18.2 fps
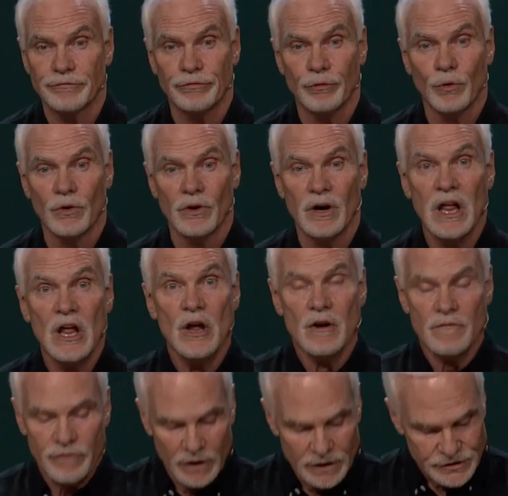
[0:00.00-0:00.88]
4,
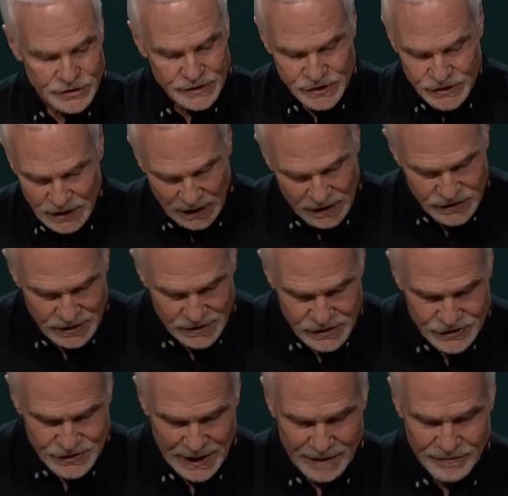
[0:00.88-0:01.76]
verses 6
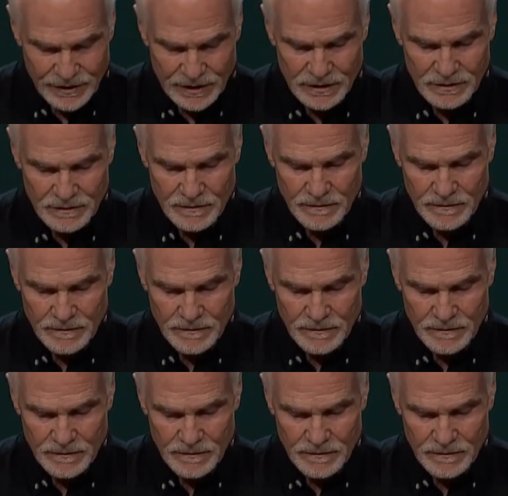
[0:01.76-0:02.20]
and 7.